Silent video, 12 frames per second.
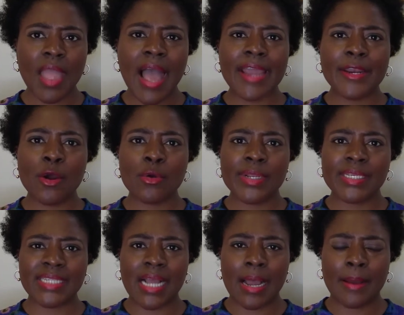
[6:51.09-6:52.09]
I
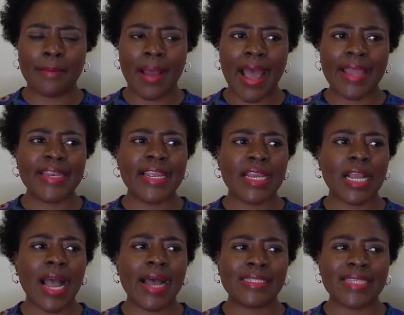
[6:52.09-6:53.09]
noticed um, I did
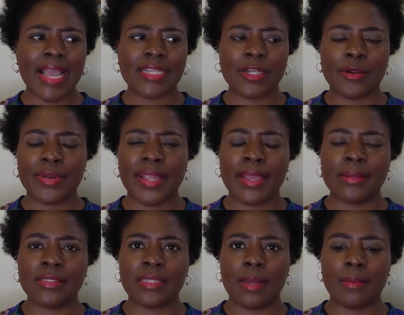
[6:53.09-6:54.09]
contact her to
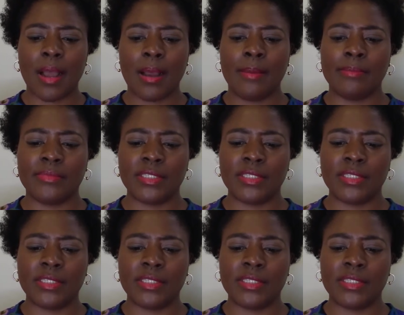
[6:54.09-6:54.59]
get um,